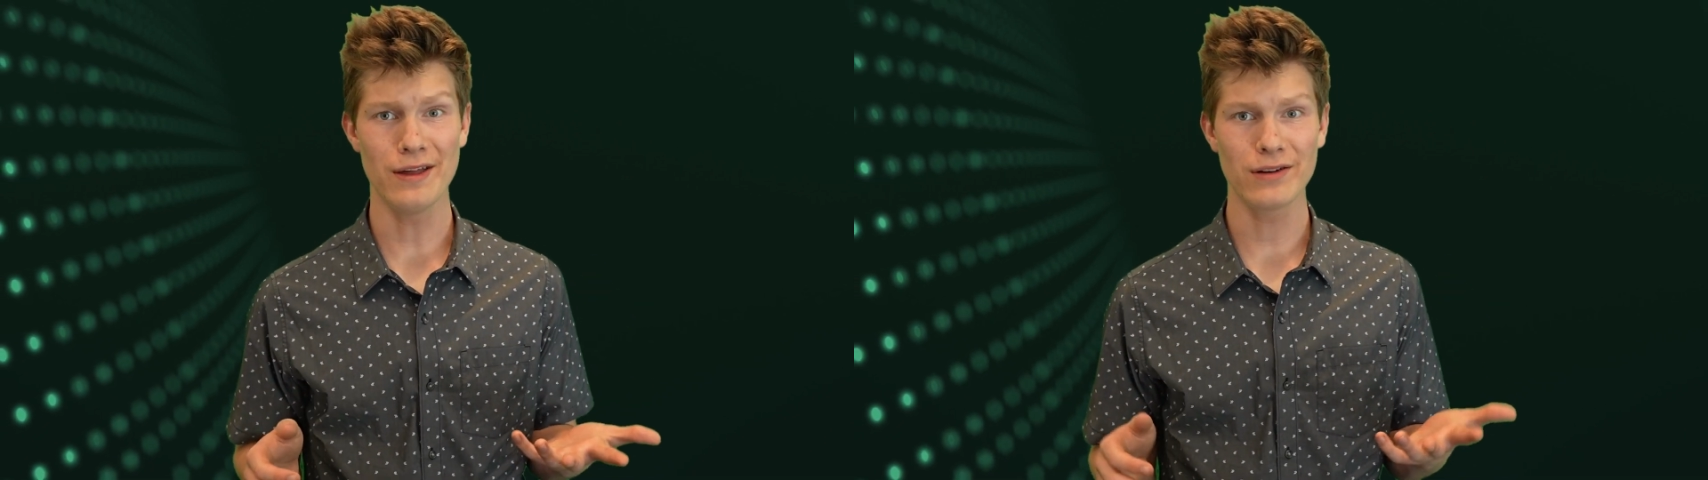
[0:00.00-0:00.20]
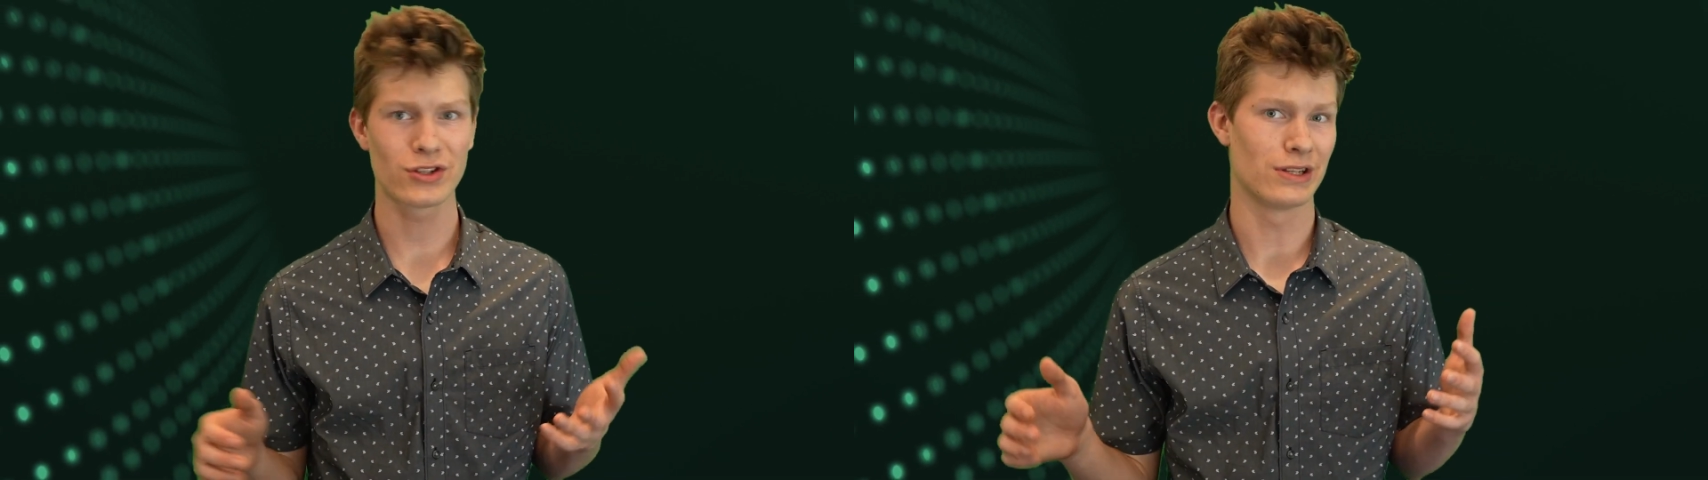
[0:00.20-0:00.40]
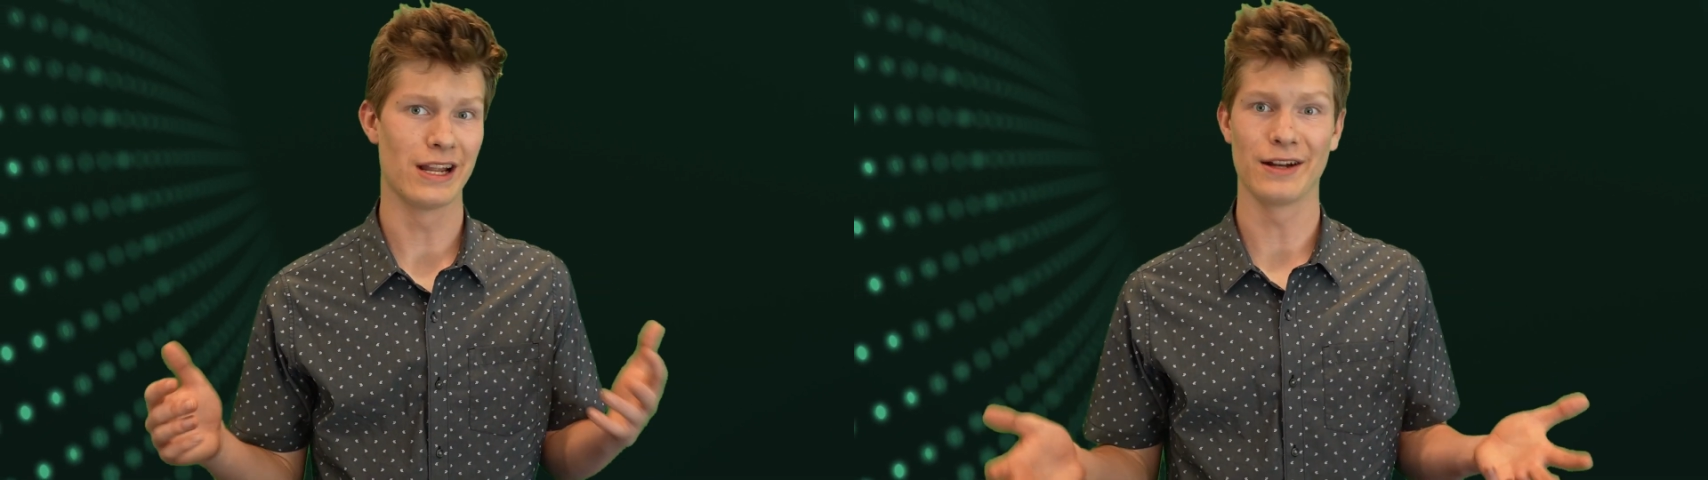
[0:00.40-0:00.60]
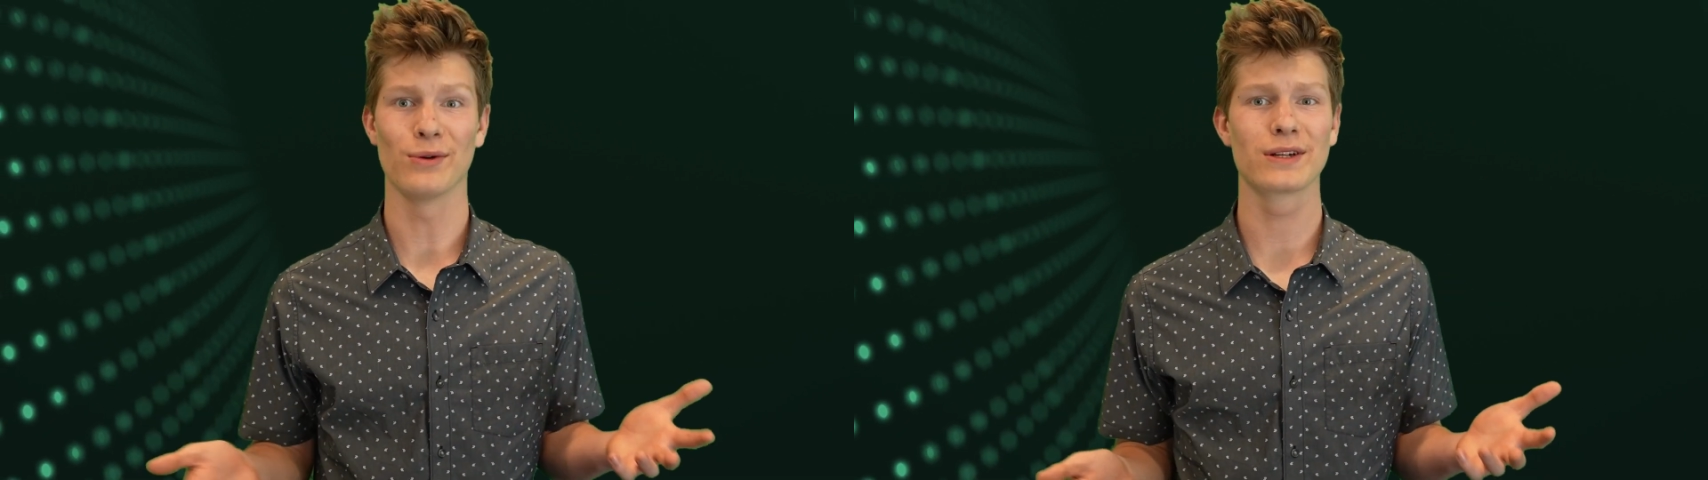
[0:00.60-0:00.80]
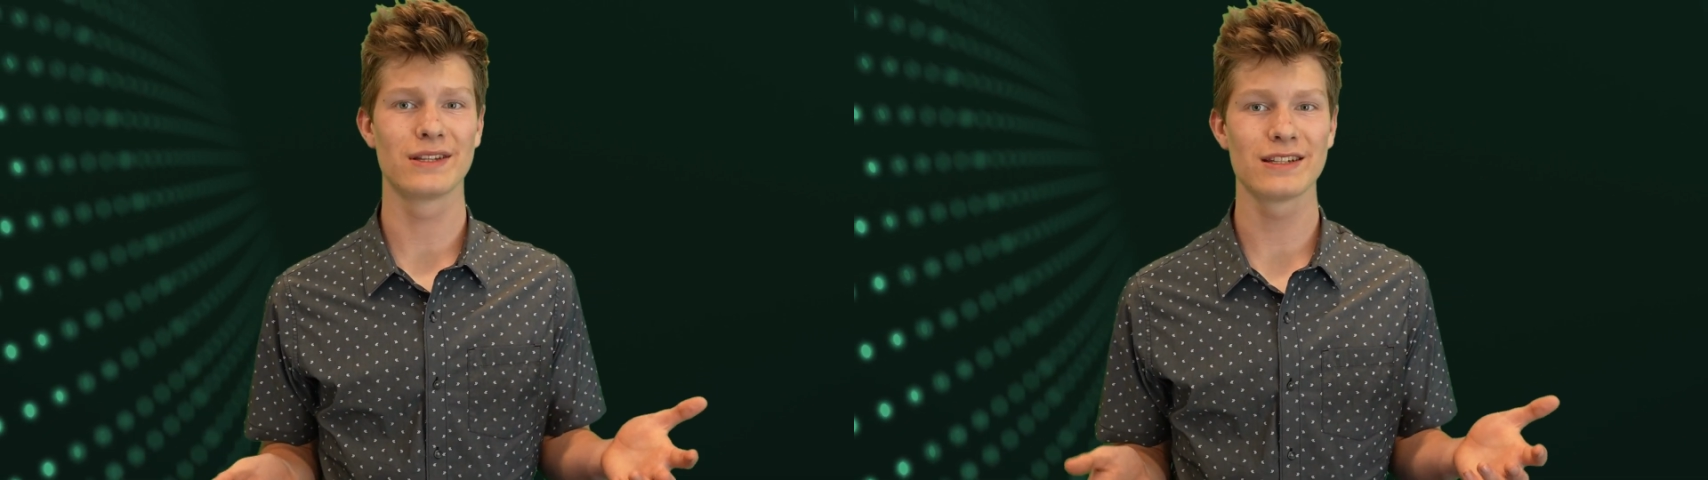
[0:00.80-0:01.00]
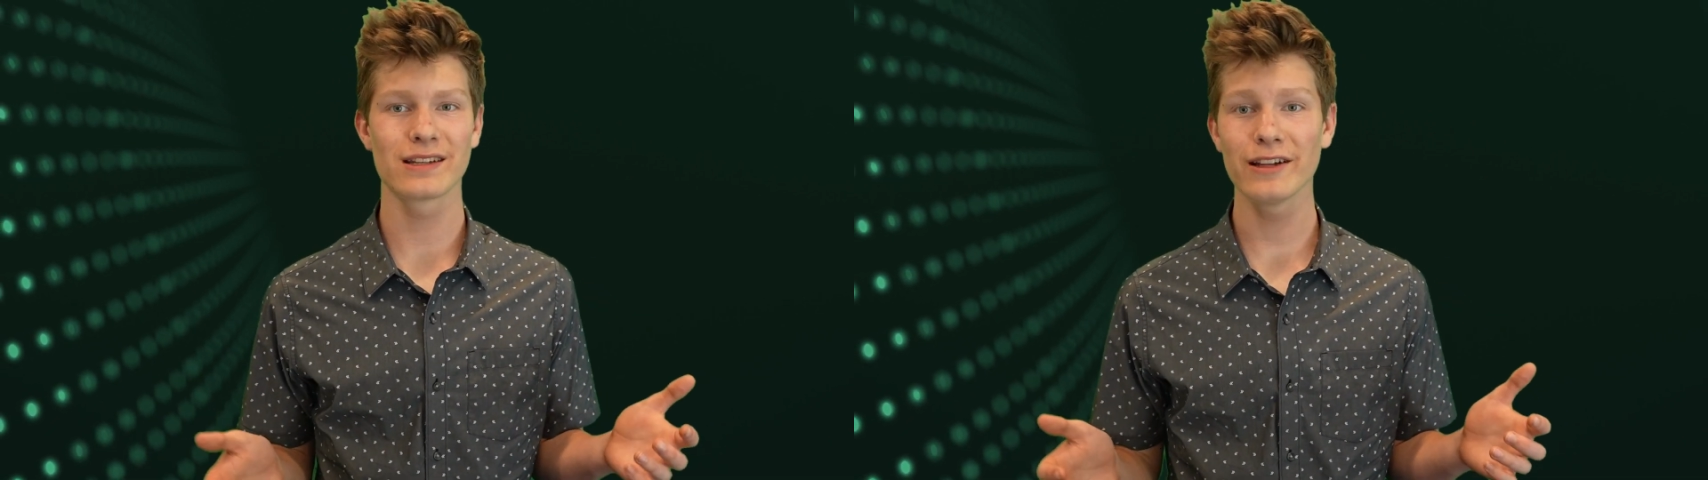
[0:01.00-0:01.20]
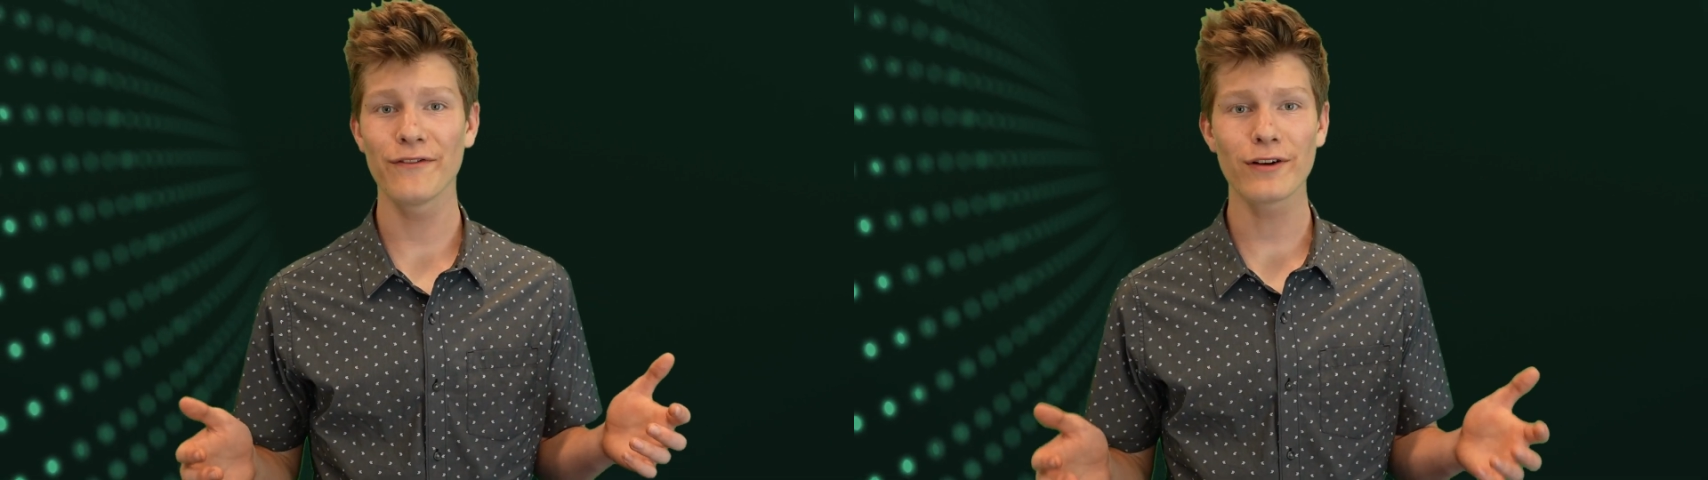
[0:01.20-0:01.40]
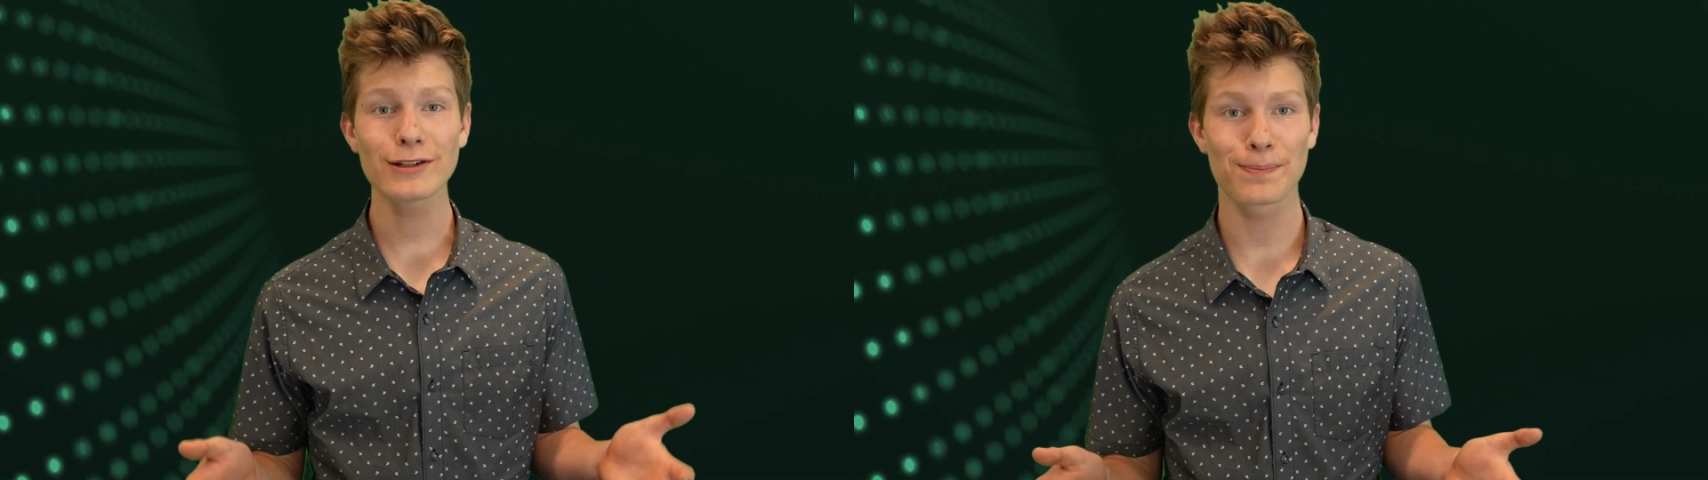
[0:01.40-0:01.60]
there's none to exist in the
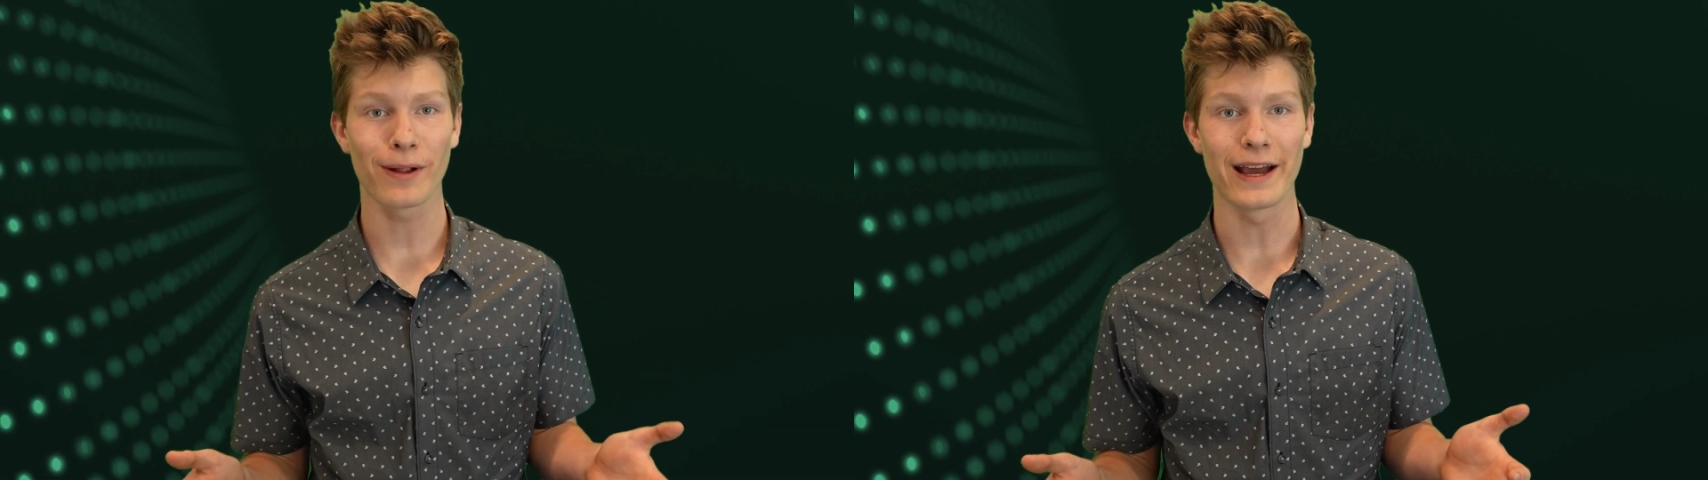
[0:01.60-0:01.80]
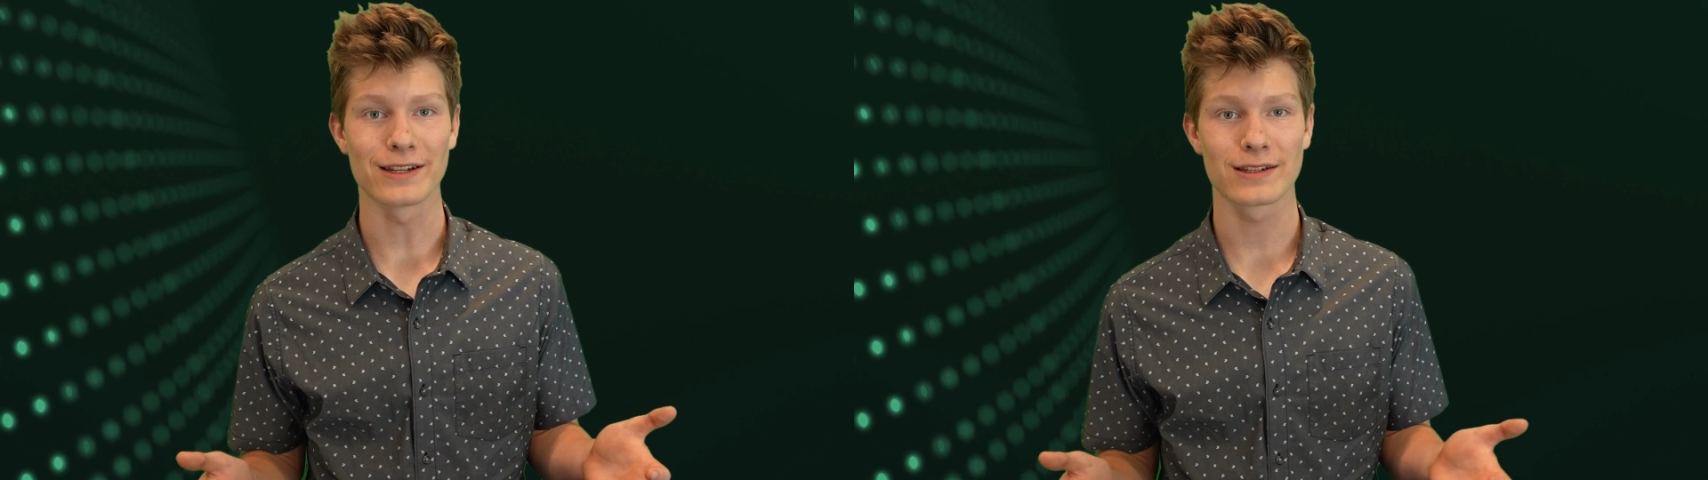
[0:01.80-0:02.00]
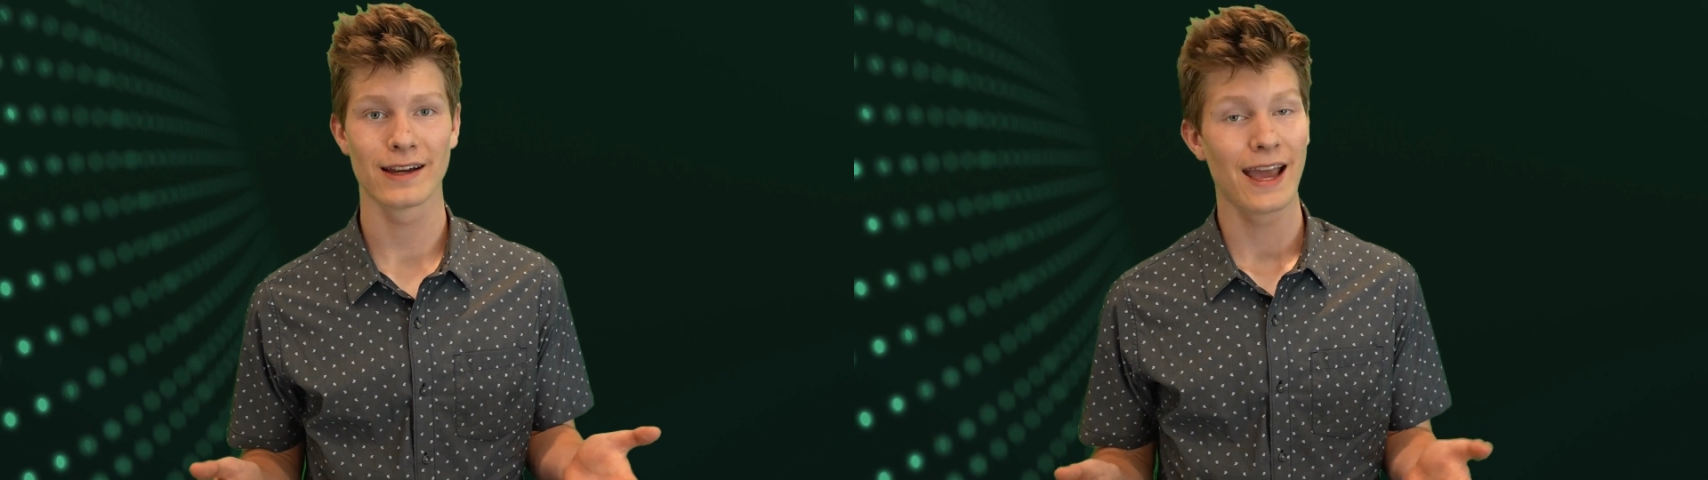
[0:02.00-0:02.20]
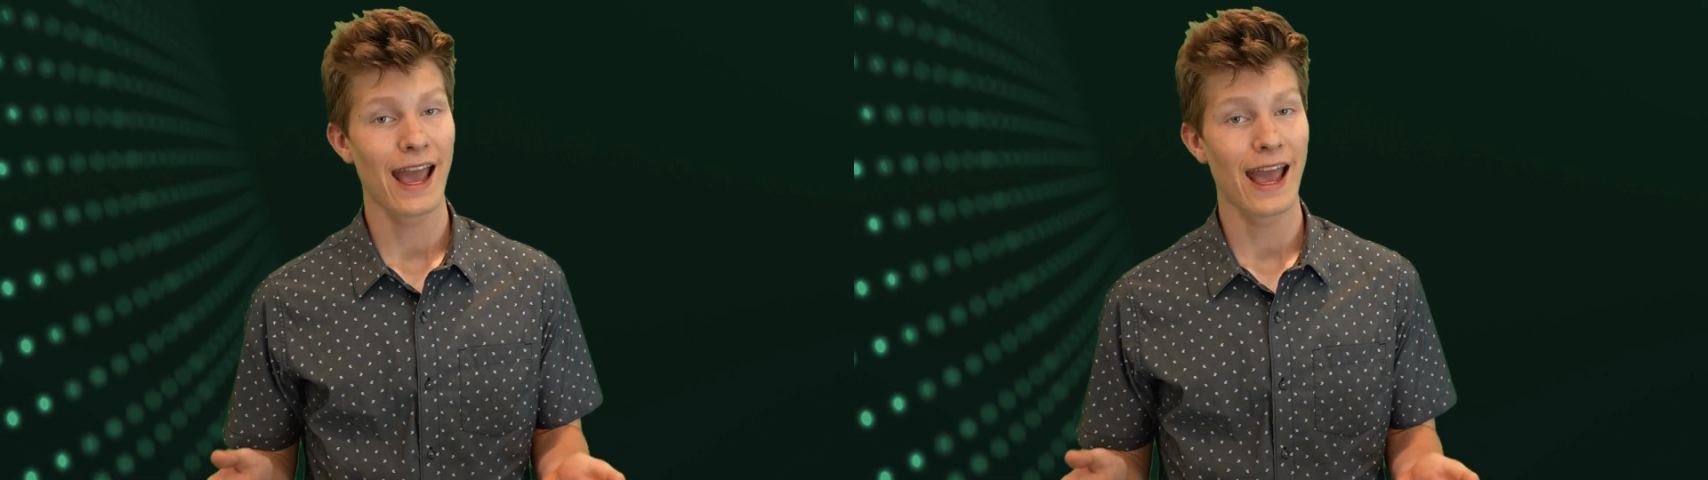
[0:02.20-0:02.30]
first place.